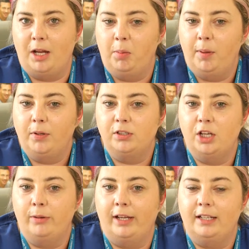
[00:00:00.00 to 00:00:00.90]
so many people
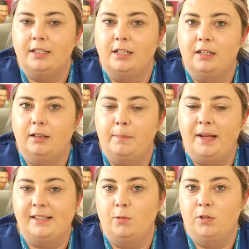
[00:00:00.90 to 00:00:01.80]
do like to
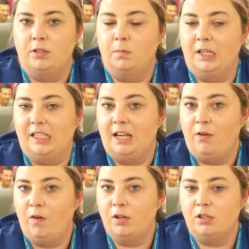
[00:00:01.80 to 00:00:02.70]
mix it with something
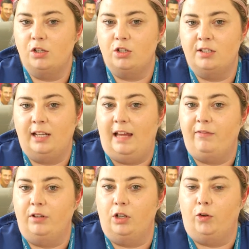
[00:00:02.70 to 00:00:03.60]
different, such as a
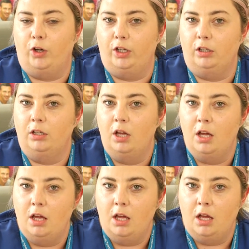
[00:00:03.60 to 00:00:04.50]
lavender oil.
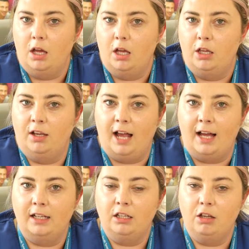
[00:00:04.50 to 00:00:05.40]
You
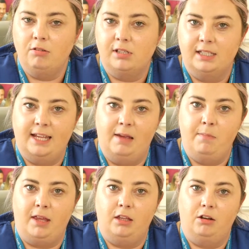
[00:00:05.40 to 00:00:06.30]
can use the
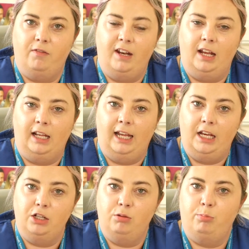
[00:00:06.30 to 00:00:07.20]
same method of
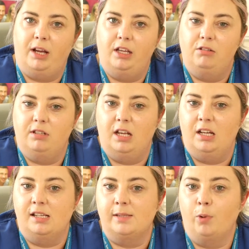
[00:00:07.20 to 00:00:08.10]
inhalation by using
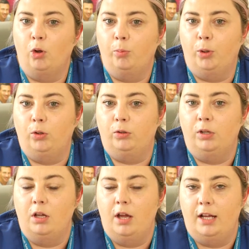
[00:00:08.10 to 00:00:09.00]
it in a small
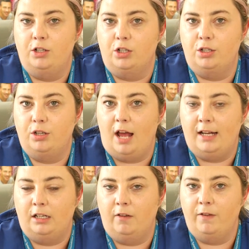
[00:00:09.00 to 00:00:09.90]
bowl and just
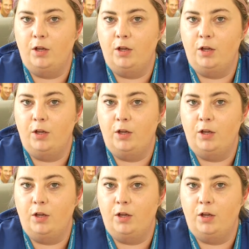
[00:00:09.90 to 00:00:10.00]
adding